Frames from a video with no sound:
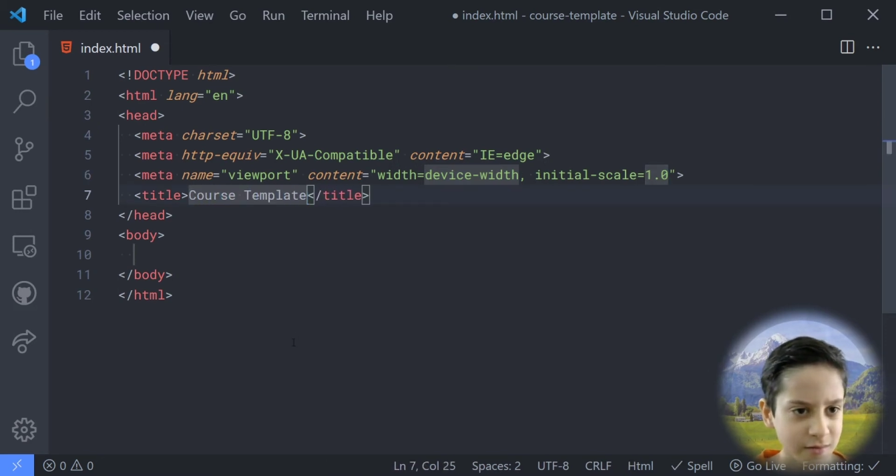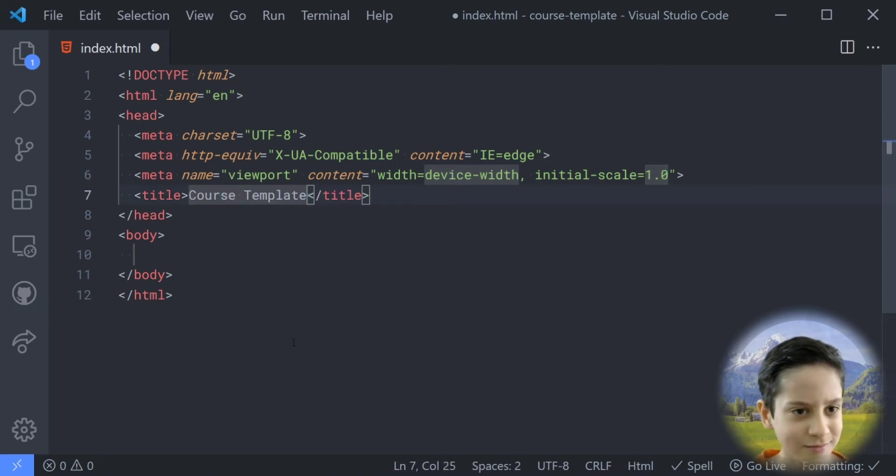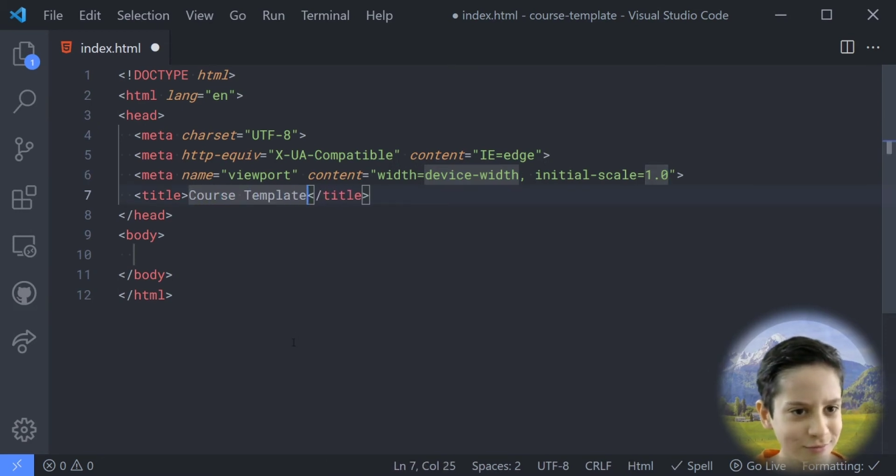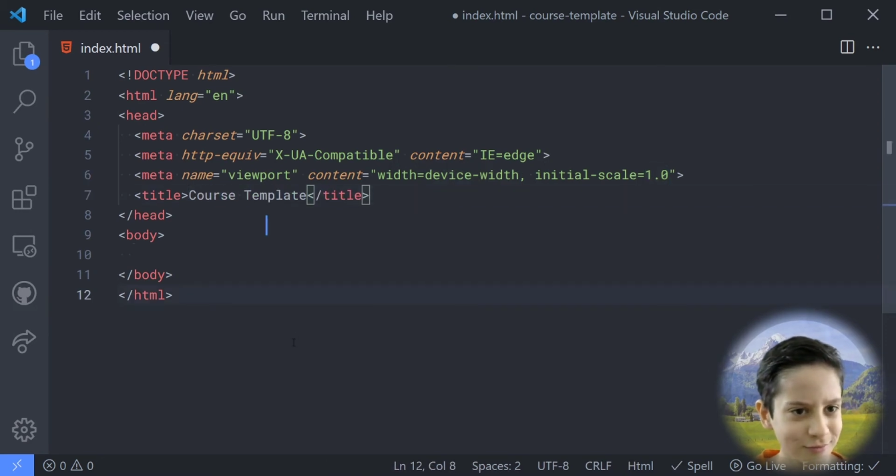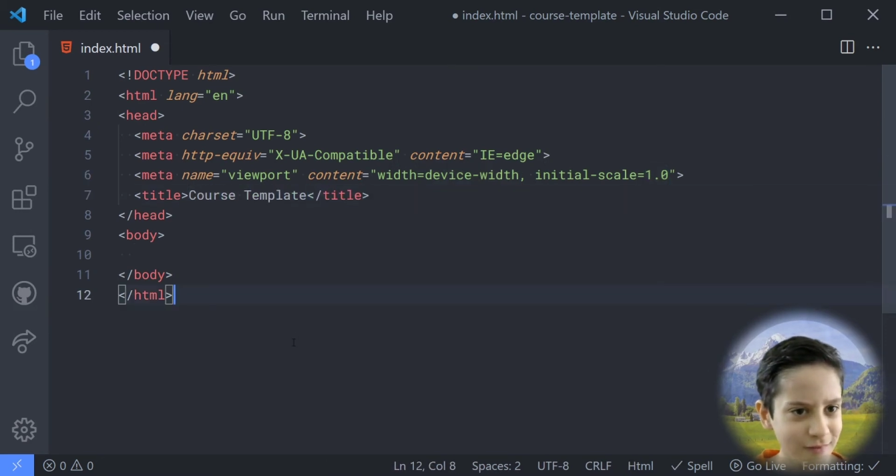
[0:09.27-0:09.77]

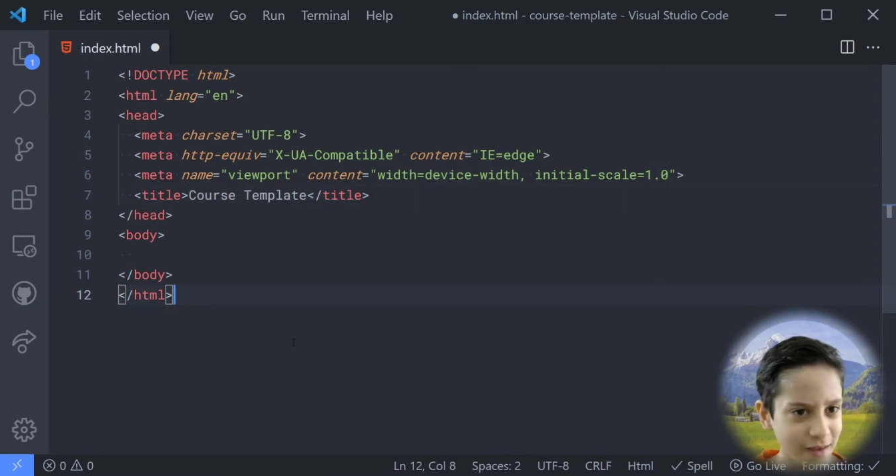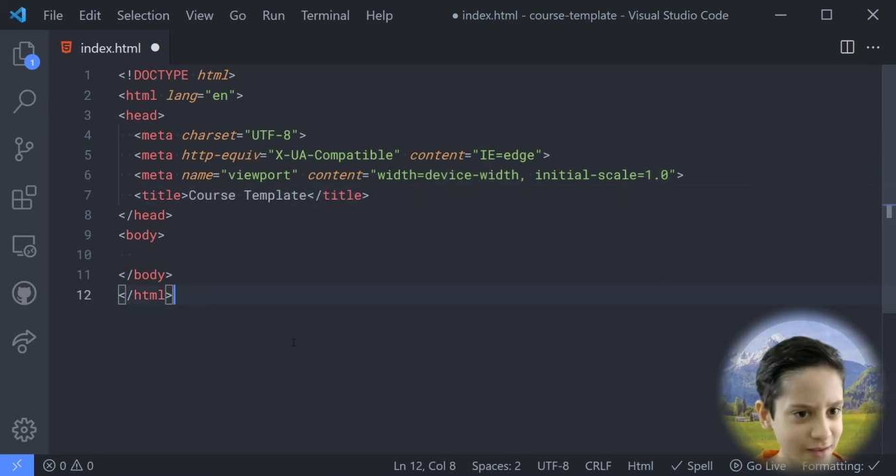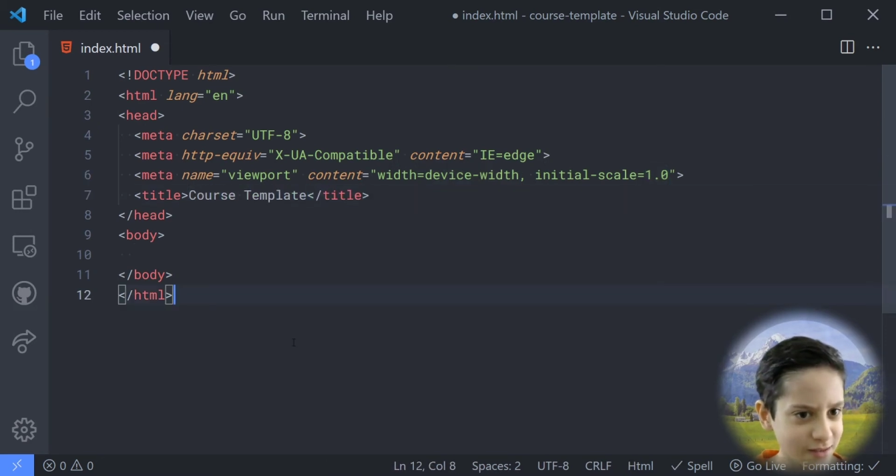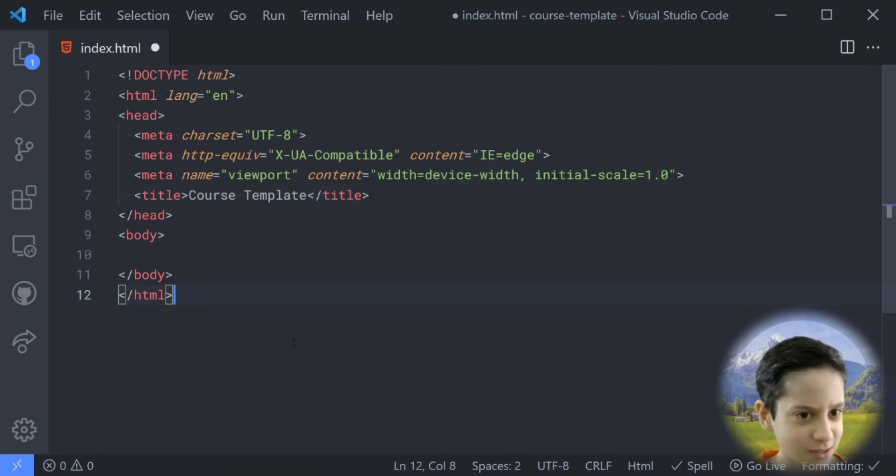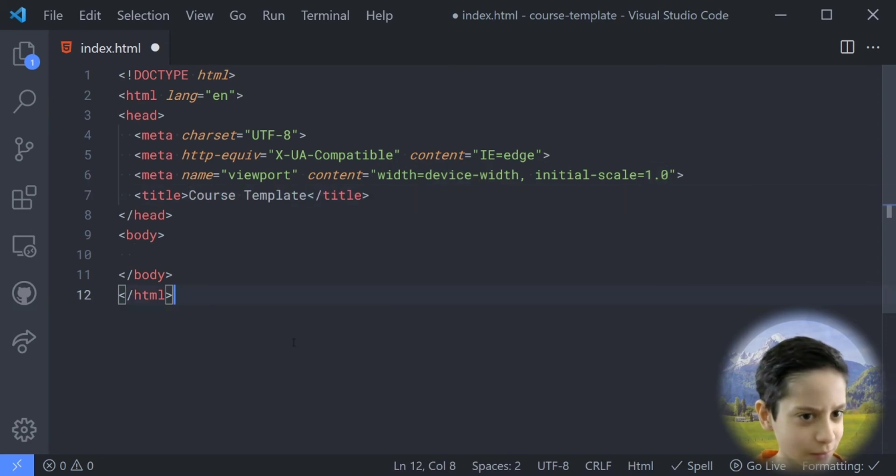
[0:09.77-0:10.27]

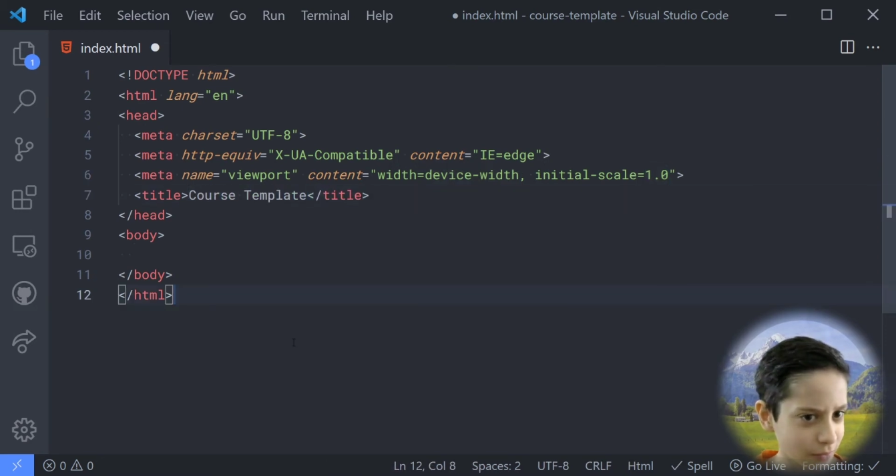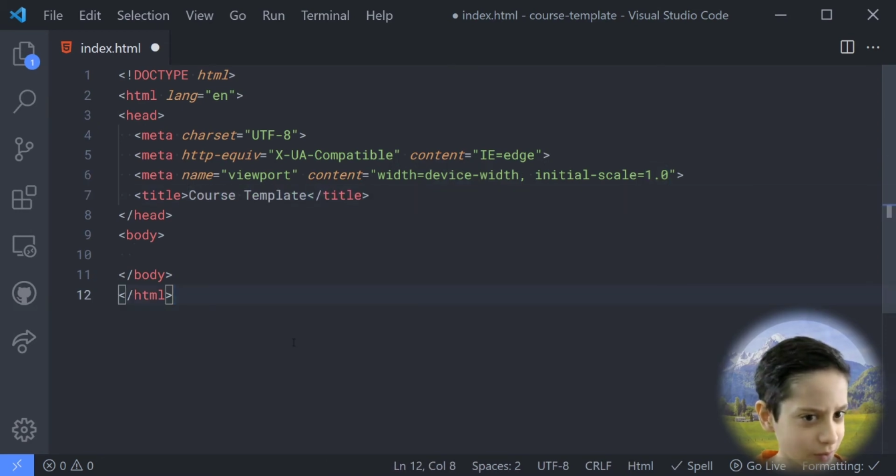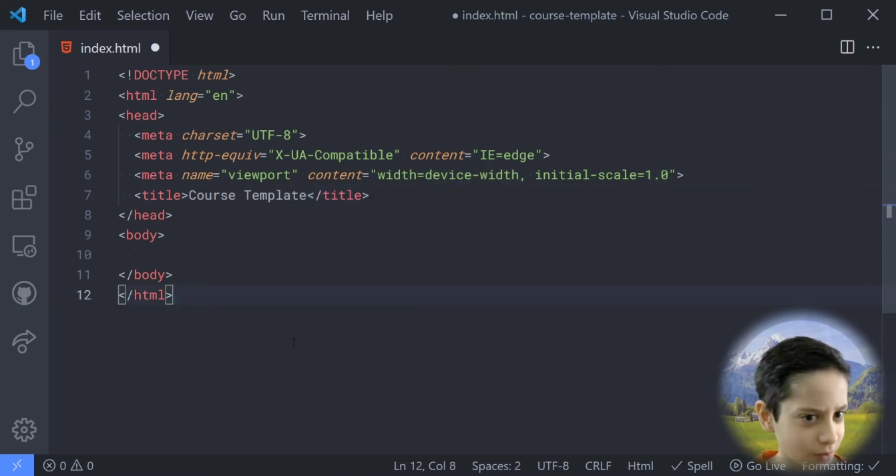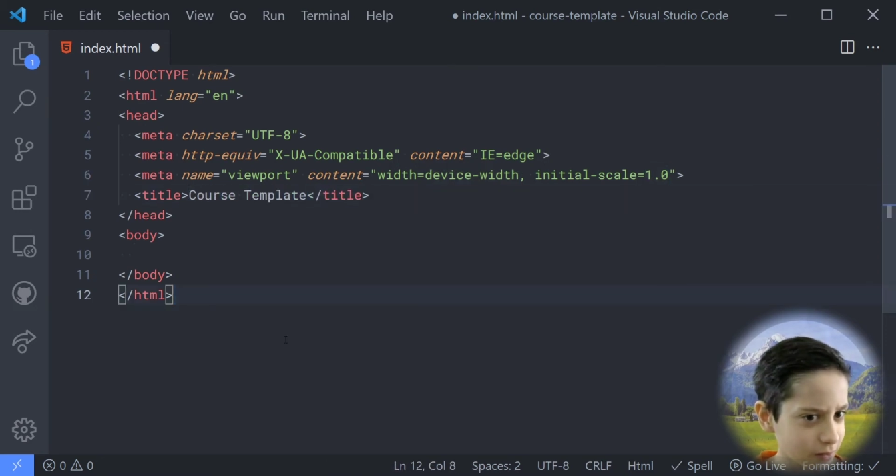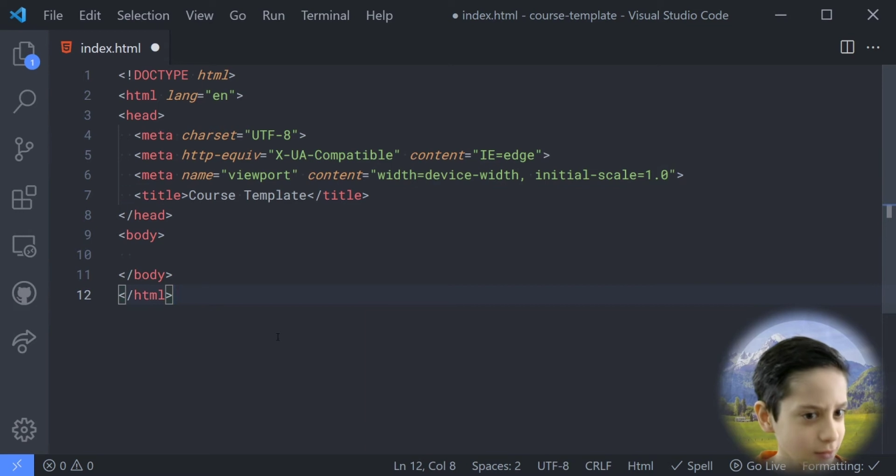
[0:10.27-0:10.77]
Wait a
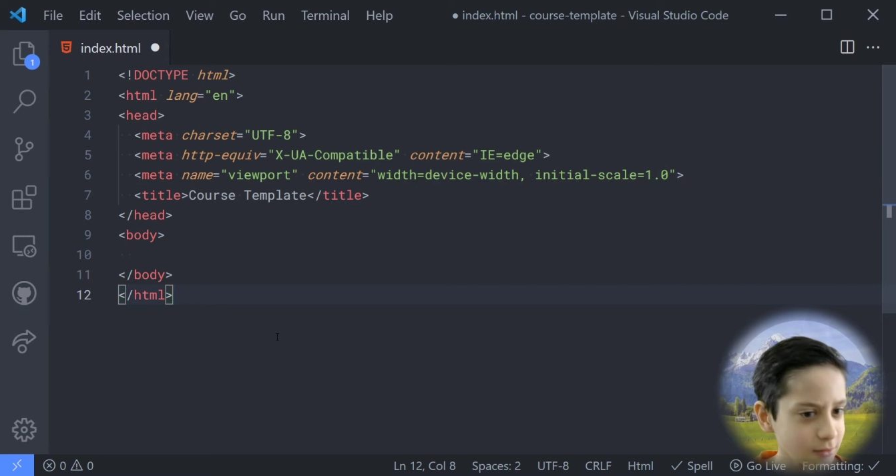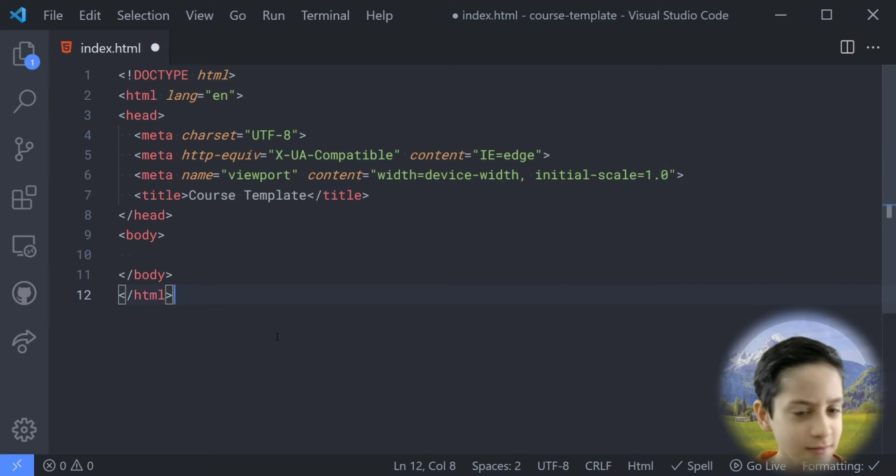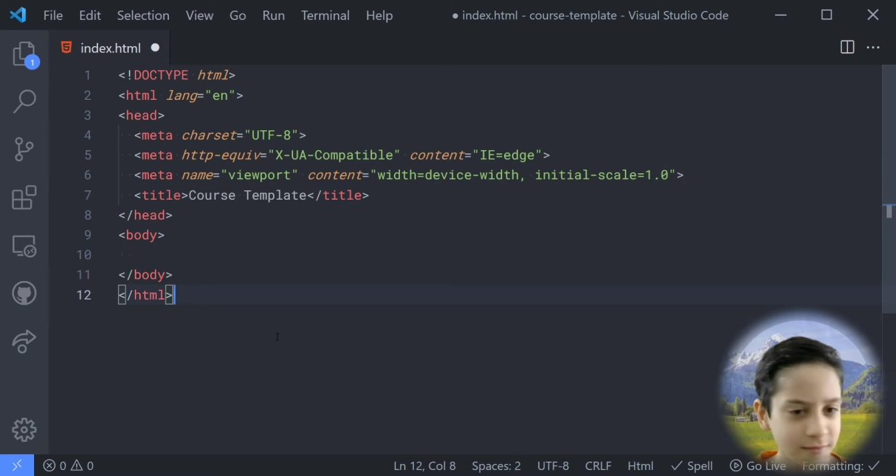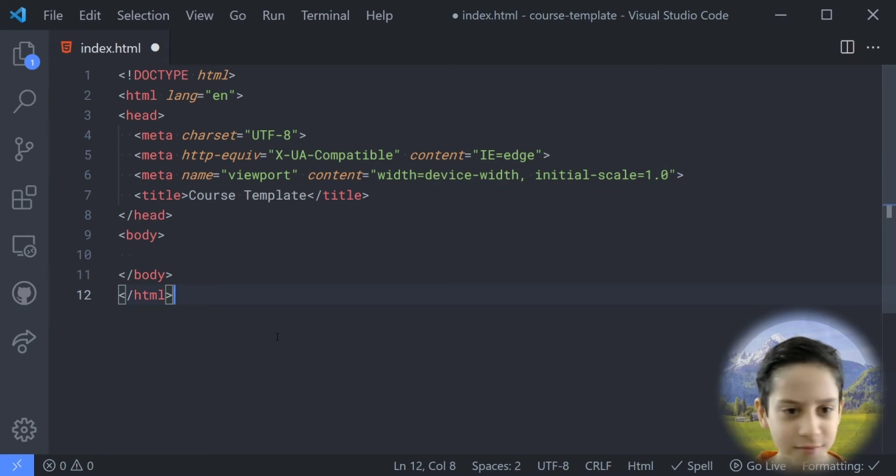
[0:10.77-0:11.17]
minute.